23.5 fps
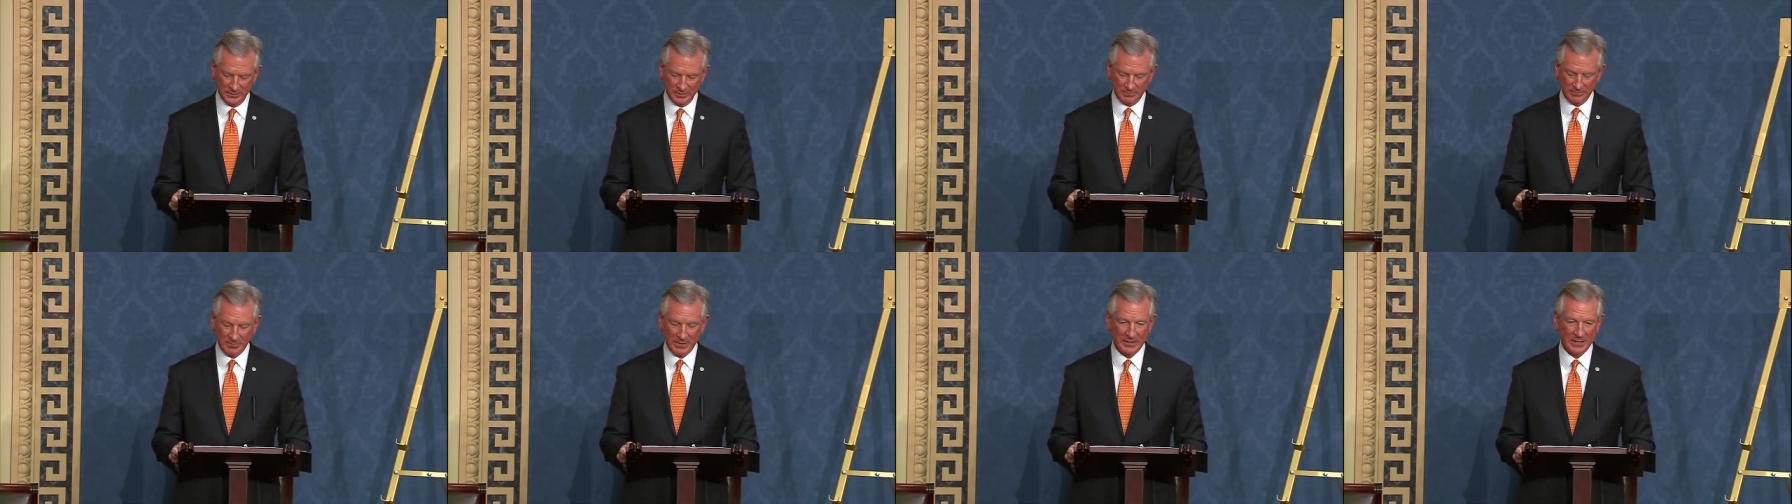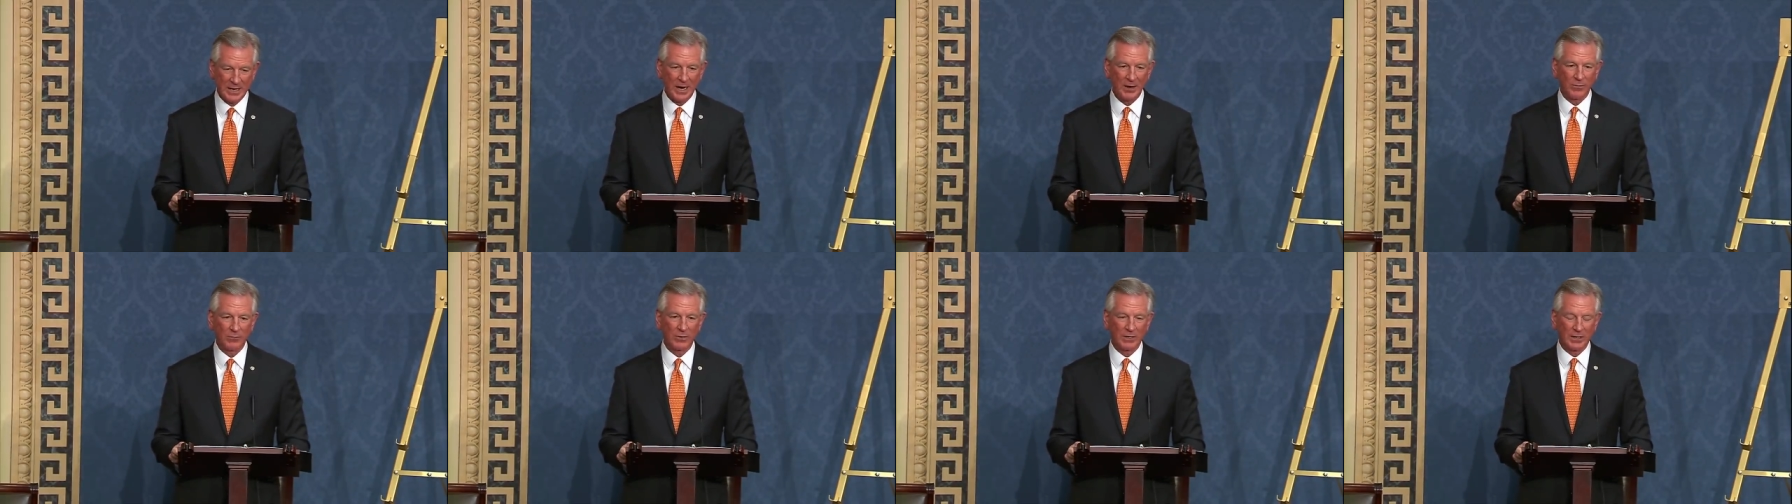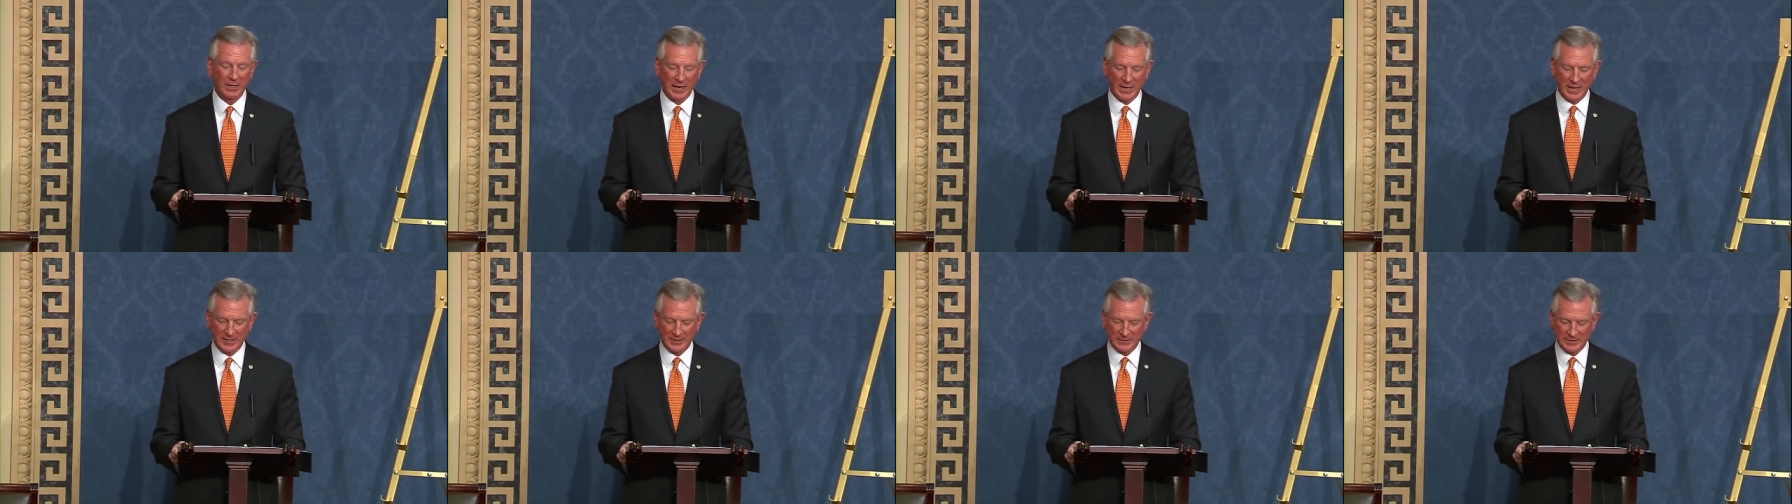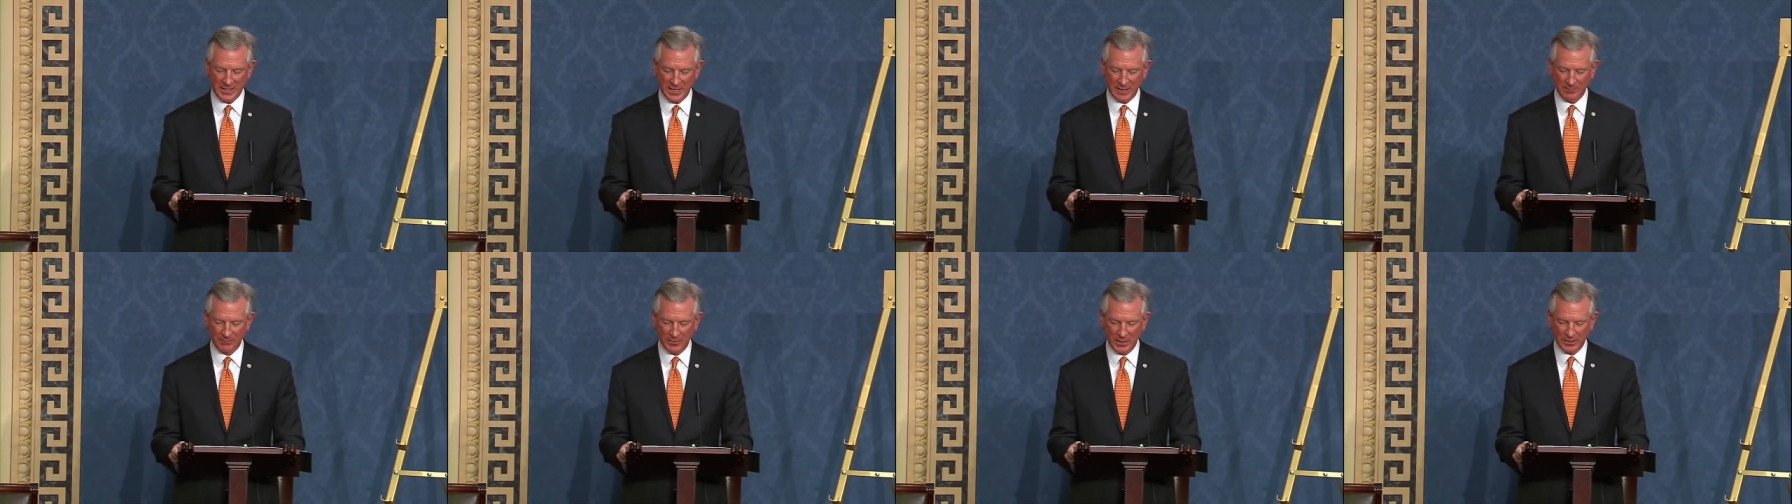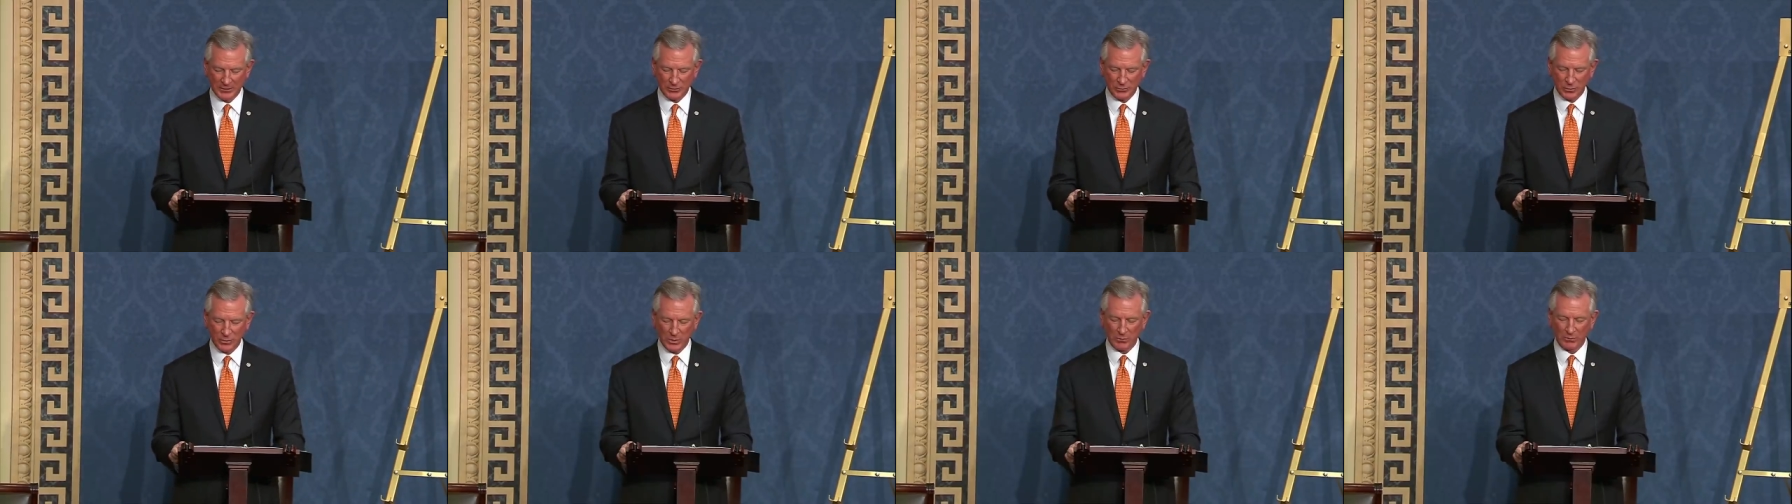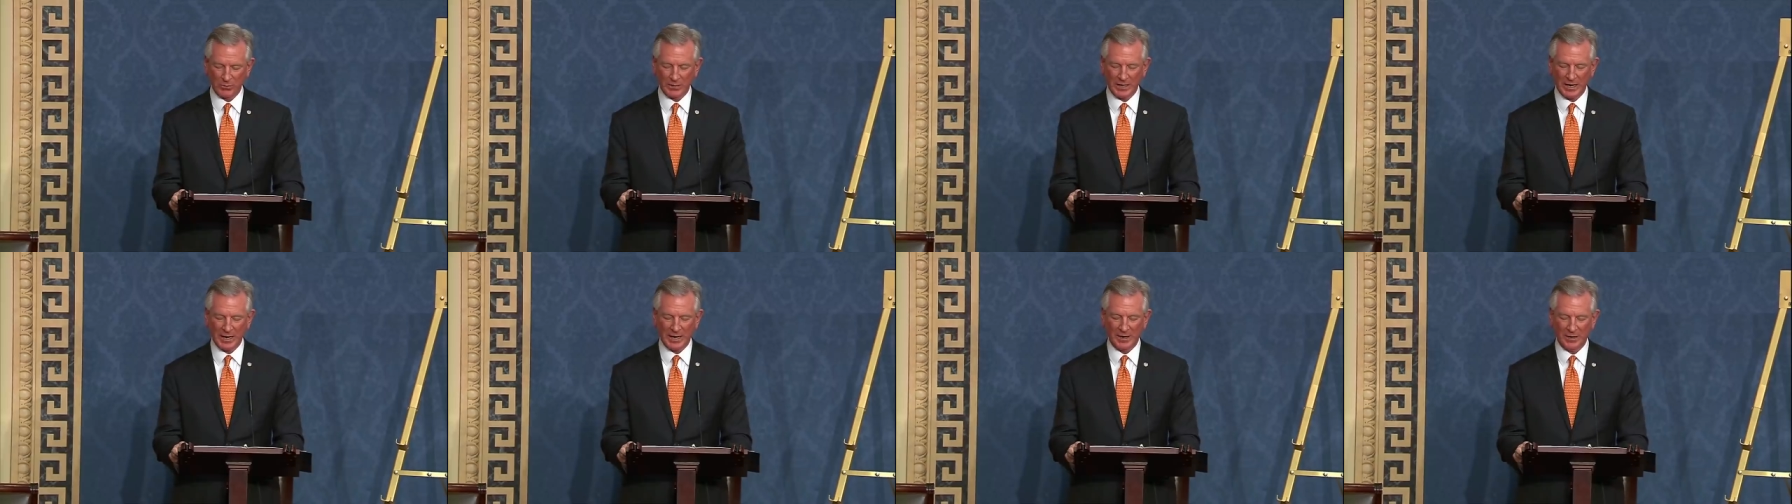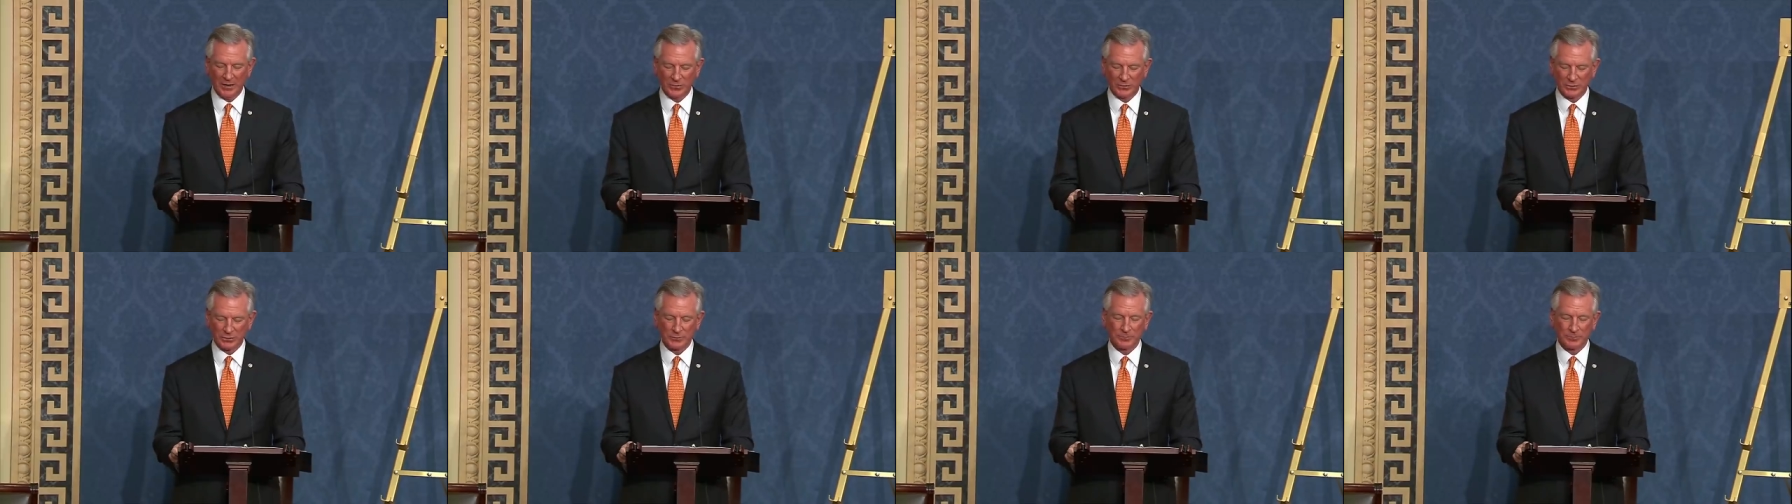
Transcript: may not realize how much we rely on